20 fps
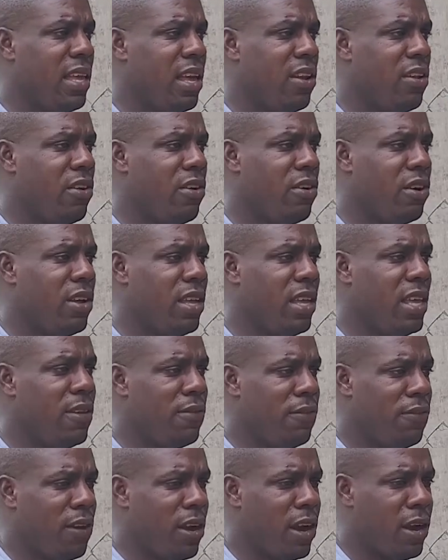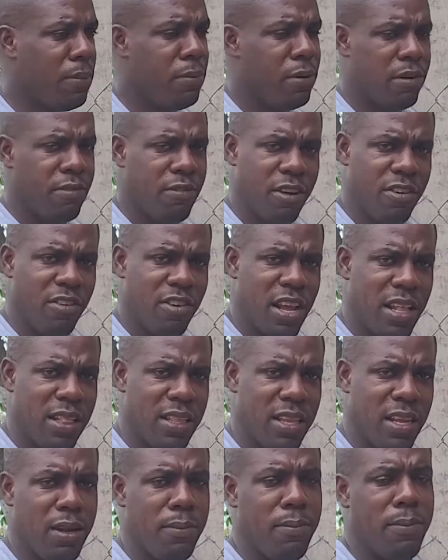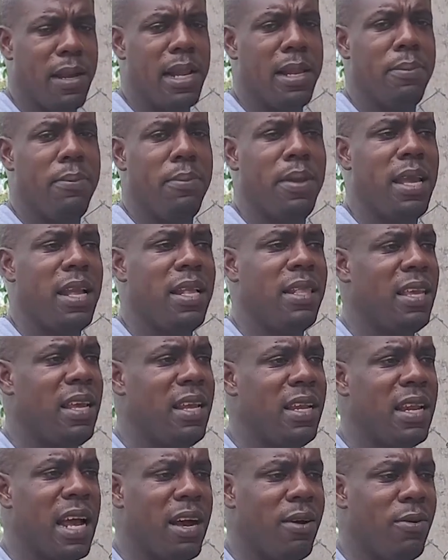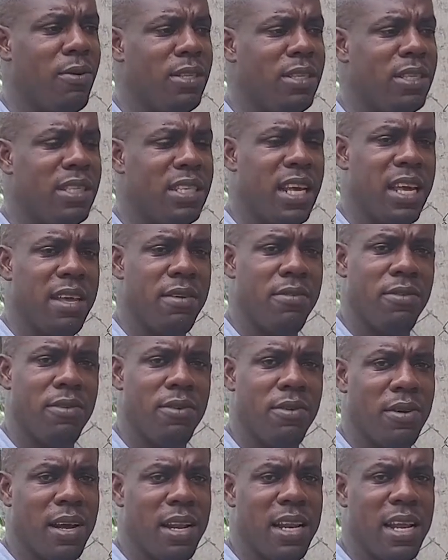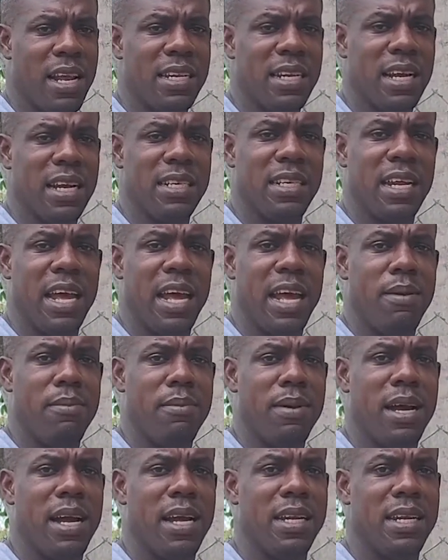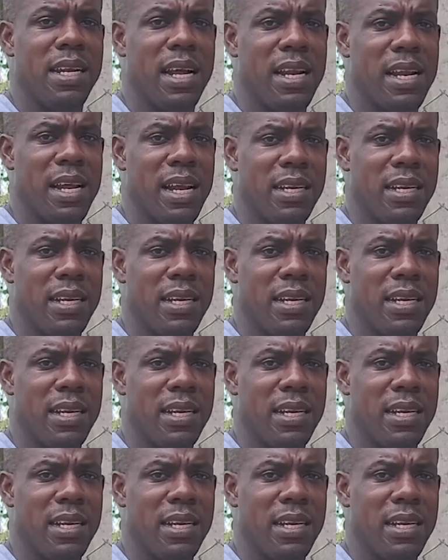if you're proficient in palpating, that would save you a lot of time and a